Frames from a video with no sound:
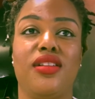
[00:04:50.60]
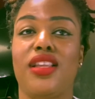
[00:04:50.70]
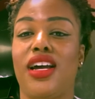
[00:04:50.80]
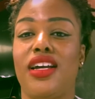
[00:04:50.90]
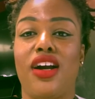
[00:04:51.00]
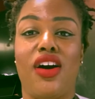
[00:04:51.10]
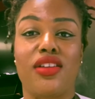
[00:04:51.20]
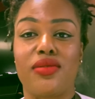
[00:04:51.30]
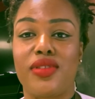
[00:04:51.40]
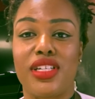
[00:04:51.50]
like, all
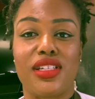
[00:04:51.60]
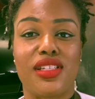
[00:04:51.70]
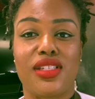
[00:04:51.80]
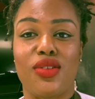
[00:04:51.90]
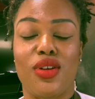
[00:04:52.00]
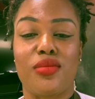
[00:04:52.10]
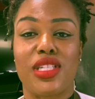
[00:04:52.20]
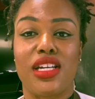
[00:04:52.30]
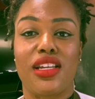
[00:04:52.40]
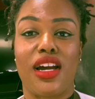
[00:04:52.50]
of this, you know what I'm
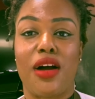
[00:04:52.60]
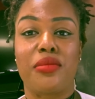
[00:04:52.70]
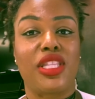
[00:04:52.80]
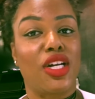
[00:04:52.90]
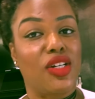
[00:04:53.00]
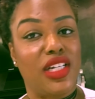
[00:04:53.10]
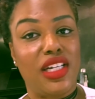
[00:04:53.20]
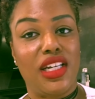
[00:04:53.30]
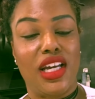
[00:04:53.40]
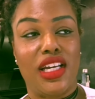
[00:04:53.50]
saying? Like, I'm
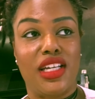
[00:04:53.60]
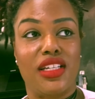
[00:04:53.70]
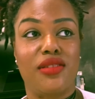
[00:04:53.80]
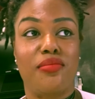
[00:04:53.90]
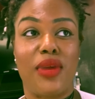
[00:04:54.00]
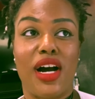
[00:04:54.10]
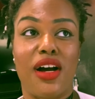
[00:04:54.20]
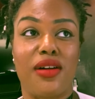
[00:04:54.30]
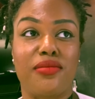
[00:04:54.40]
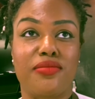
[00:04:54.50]
30, and
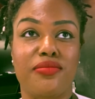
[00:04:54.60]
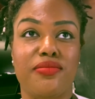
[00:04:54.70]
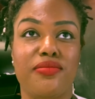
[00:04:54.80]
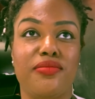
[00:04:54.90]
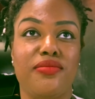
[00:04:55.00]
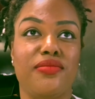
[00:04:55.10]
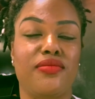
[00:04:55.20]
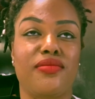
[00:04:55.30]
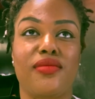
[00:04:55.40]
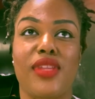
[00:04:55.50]
mom,
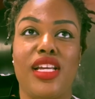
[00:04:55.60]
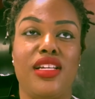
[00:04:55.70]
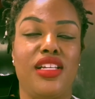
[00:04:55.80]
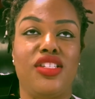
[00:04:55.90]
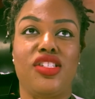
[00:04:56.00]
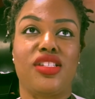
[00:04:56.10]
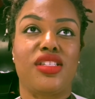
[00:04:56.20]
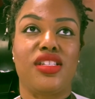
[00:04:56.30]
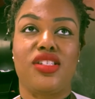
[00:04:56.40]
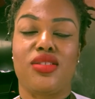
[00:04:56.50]
it
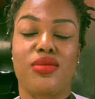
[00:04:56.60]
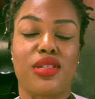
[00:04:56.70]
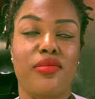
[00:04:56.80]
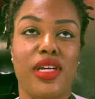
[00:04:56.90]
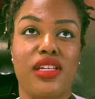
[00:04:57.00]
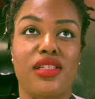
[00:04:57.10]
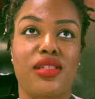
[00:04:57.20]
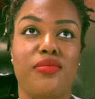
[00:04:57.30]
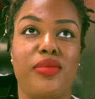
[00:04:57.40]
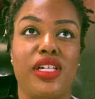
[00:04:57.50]
just was a
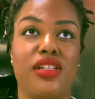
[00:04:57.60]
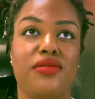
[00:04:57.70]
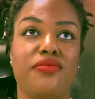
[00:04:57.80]
mess. But